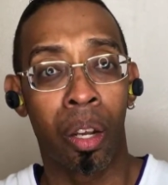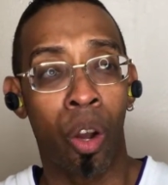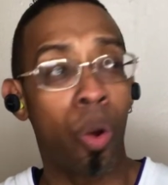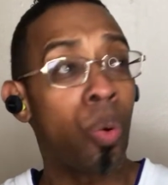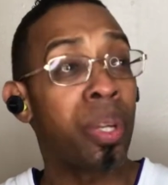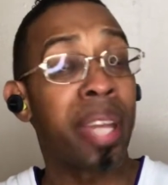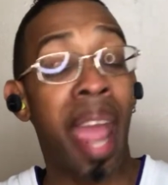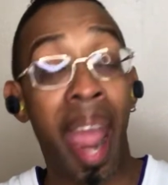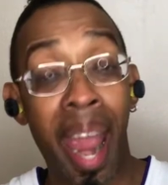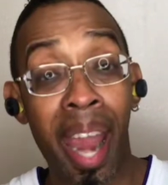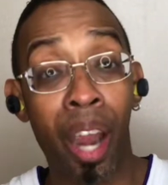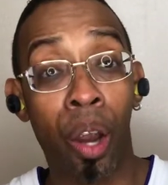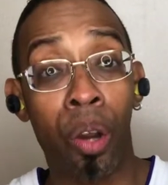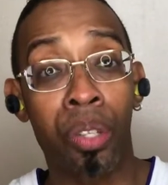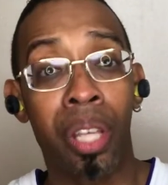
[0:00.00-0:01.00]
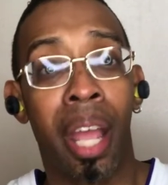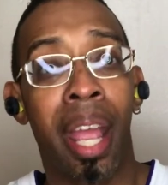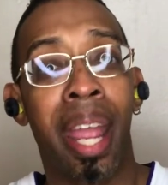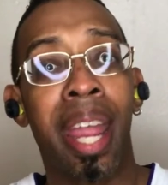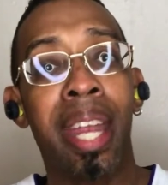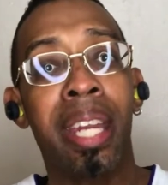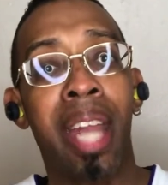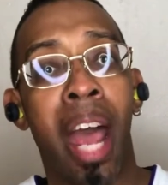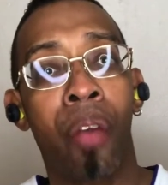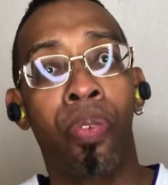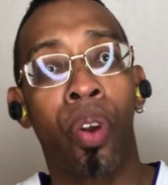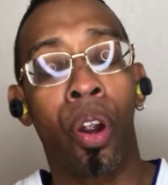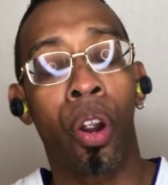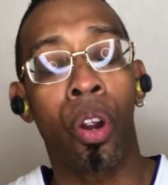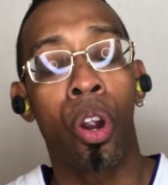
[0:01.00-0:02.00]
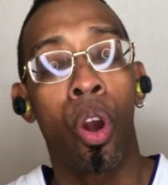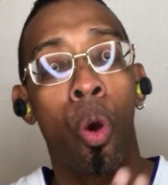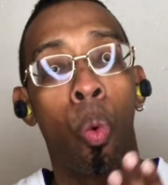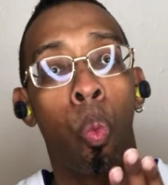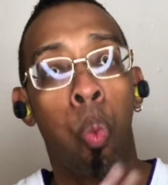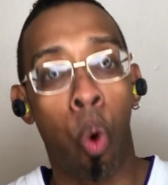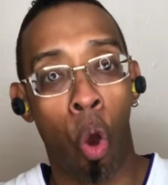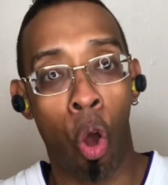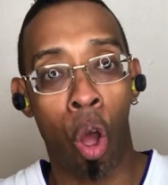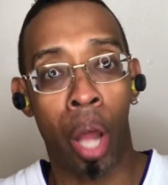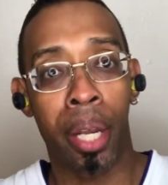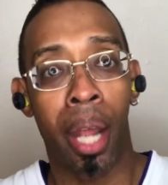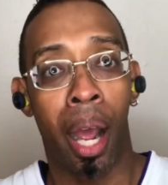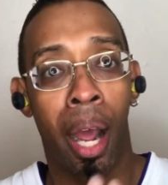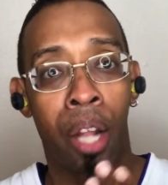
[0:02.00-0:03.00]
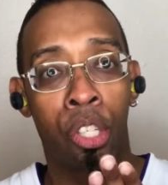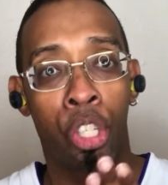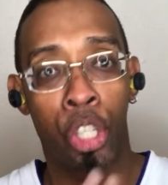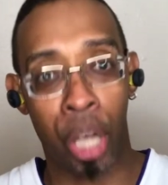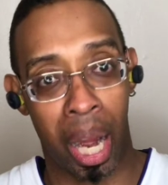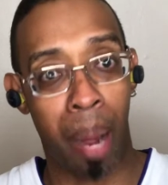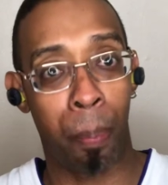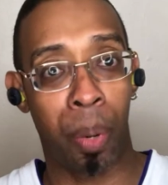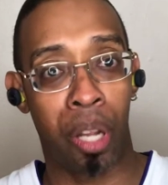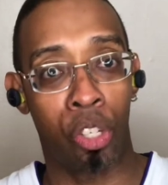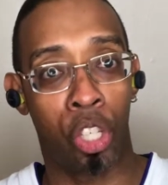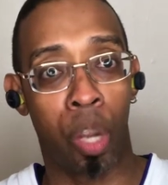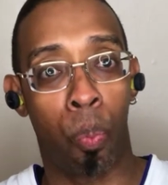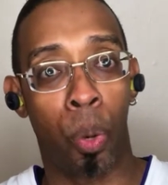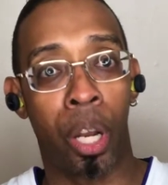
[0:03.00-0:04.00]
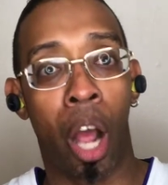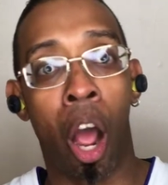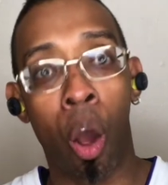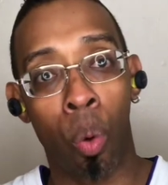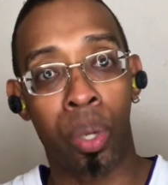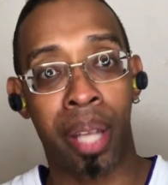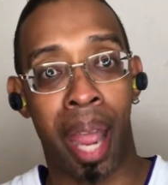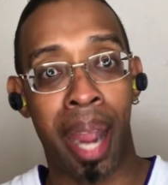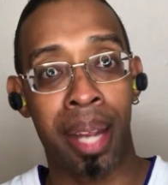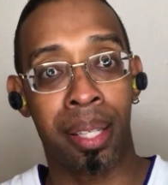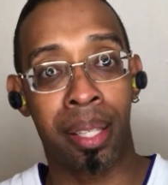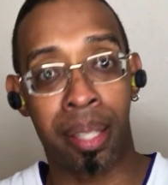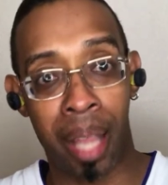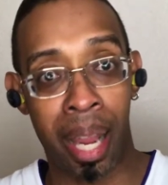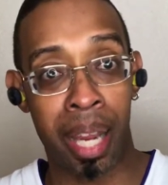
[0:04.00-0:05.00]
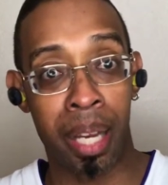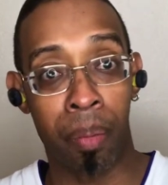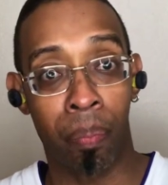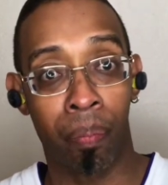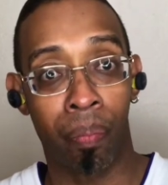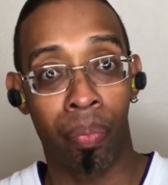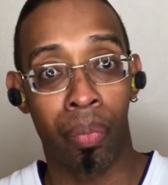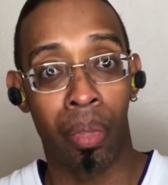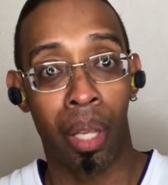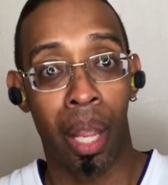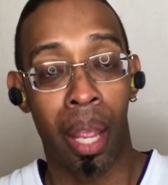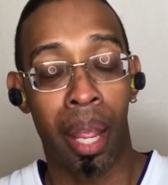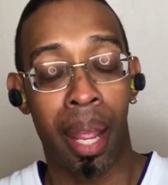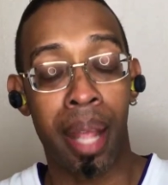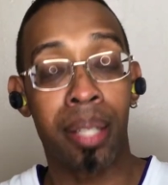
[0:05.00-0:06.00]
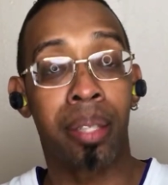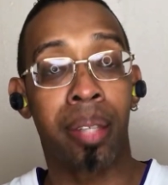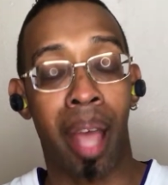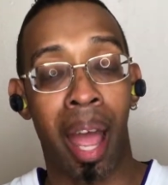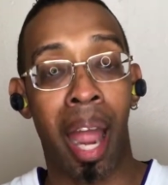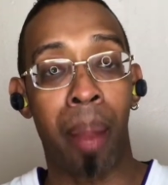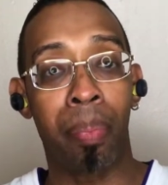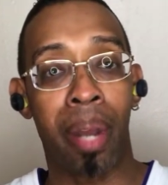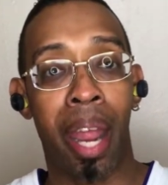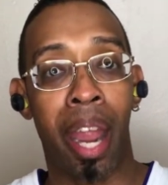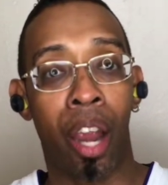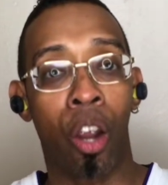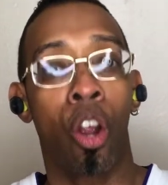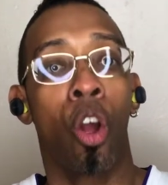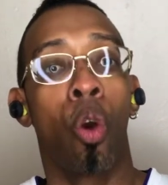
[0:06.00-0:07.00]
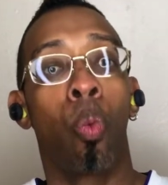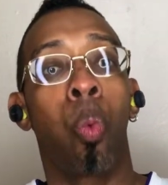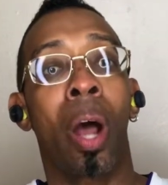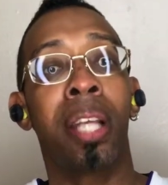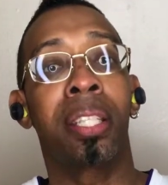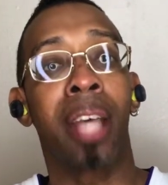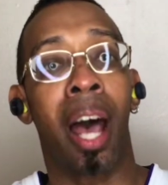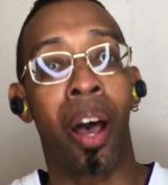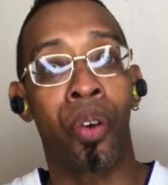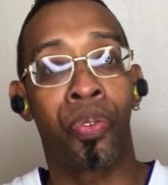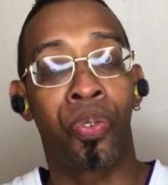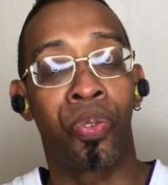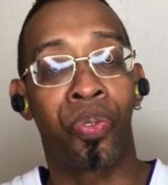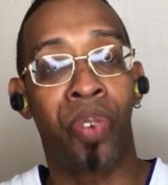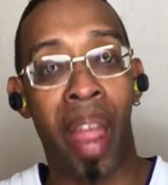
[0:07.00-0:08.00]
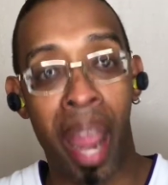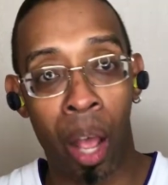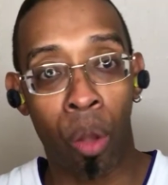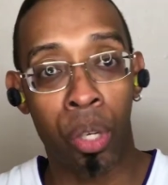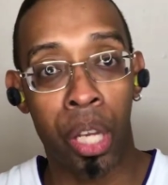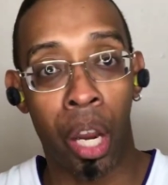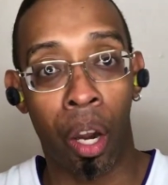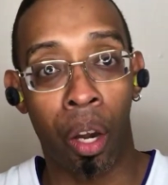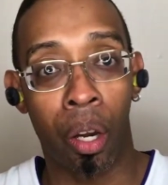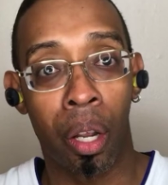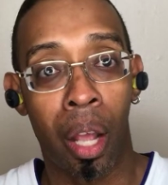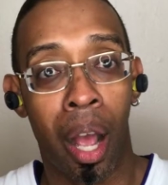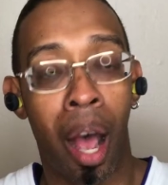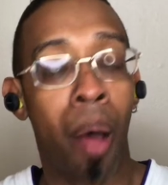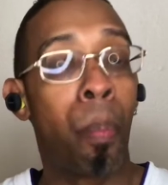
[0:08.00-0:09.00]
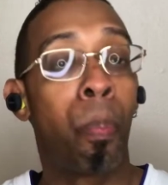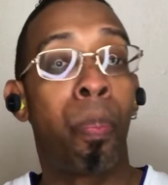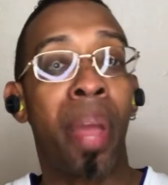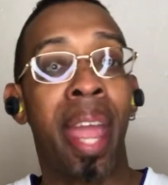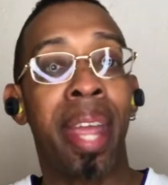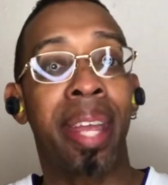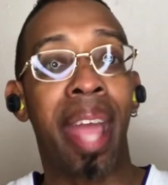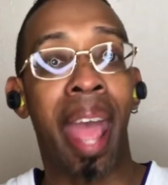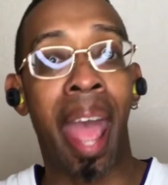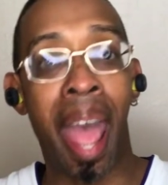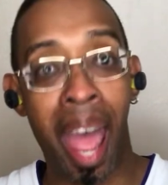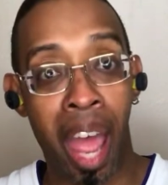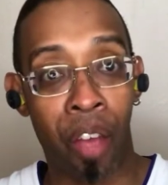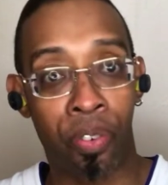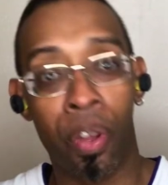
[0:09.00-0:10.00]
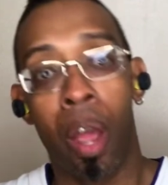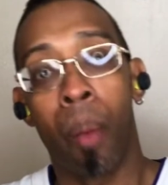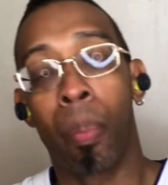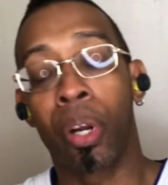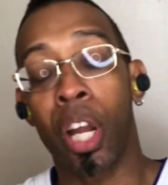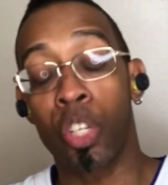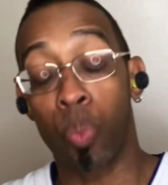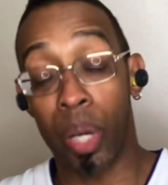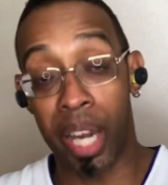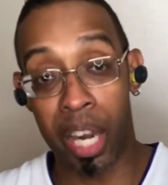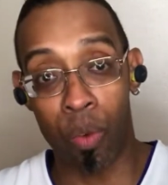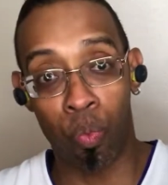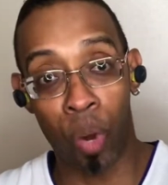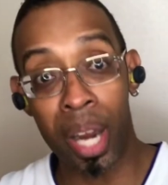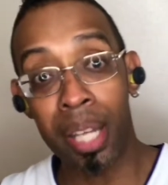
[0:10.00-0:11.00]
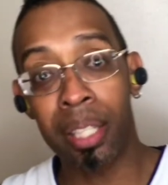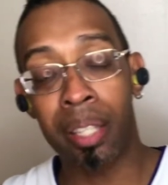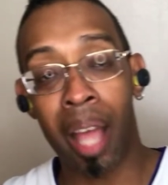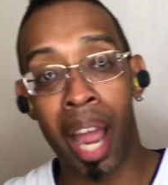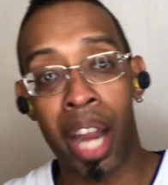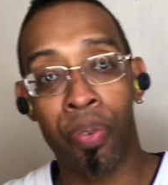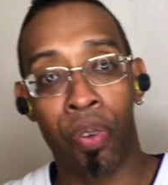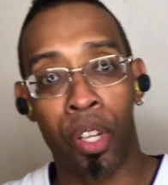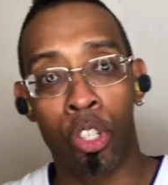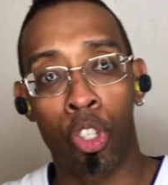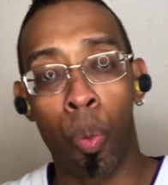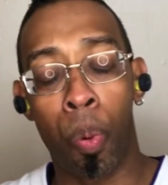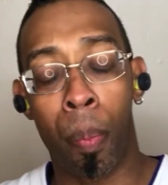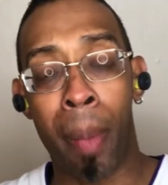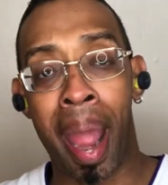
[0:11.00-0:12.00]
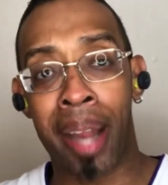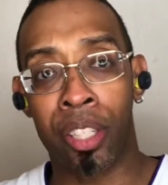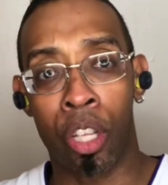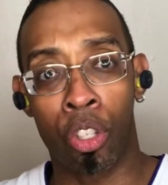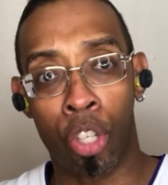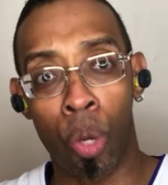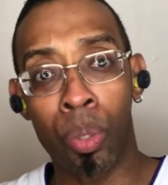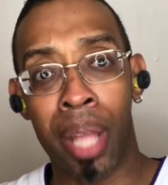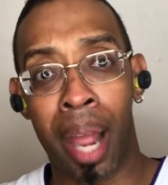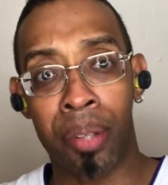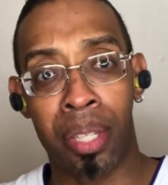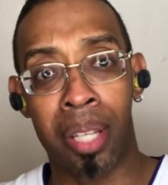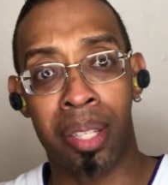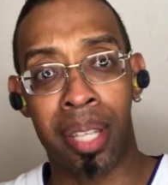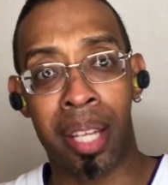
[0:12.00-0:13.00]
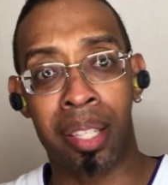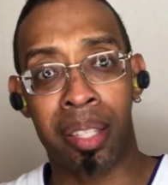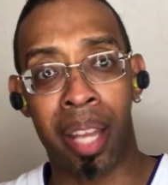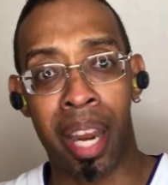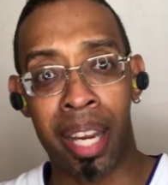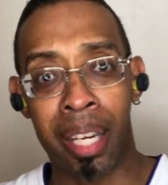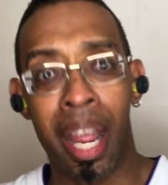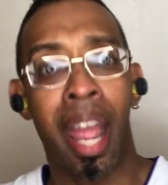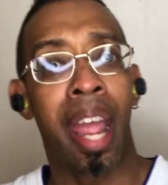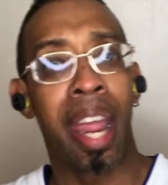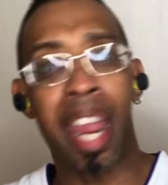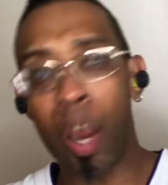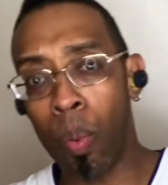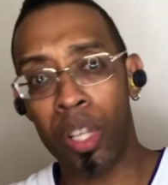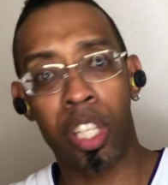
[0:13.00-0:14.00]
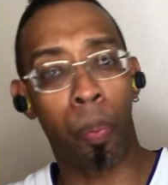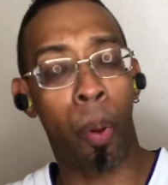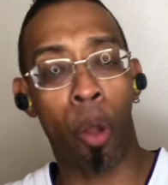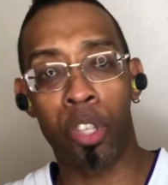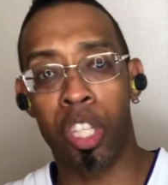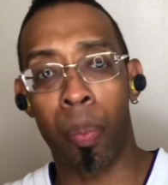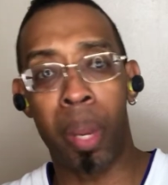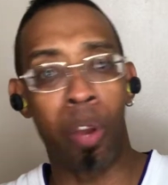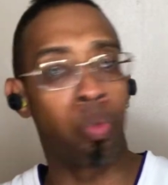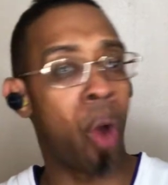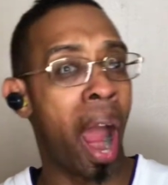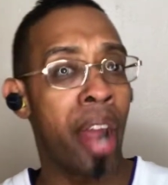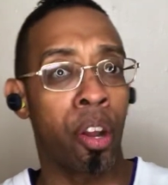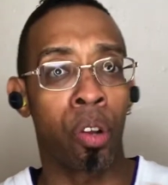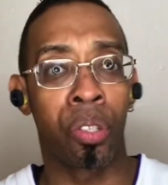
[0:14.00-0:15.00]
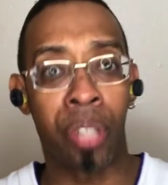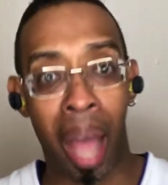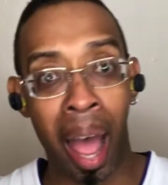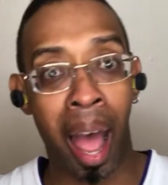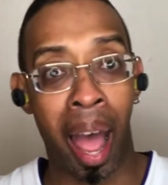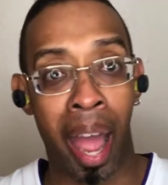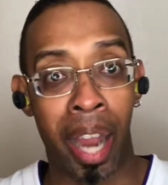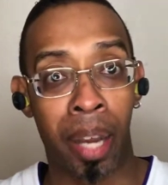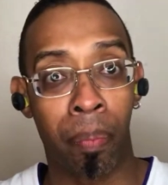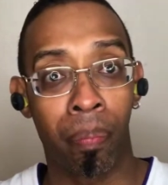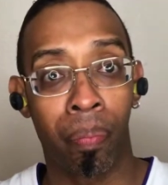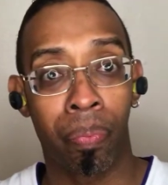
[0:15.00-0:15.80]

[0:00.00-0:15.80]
Who cares? He never won a championship with OKC. His time there was a failure, a big F, because when he re-signed for the Supermax in 2016, he was supposed to be ride or die.